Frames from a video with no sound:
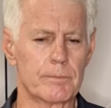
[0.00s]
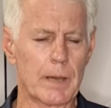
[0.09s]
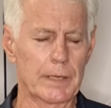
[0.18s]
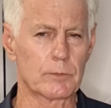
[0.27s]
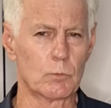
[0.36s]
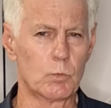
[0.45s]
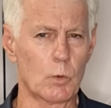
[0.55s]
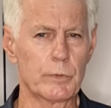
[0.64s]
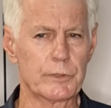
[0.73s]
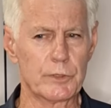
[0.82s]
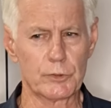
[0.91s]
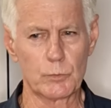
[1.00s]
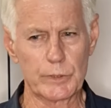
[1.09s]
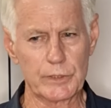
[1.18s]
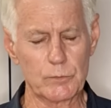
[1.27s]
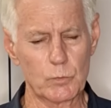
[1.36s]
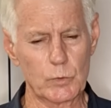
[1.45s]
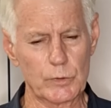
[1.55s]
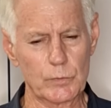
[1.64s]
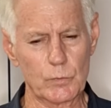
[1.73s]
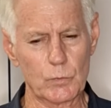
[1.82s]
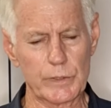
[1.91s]
But what we do,
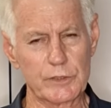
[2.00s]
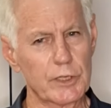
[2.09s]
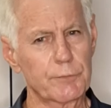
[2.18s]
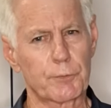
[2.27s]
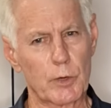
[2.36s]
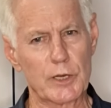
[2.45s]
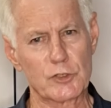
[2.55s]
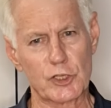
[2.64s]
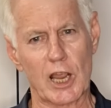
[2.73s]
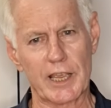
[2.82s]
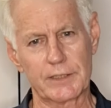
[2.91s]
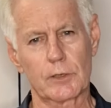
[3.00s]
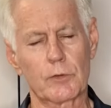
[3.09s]
we differentiate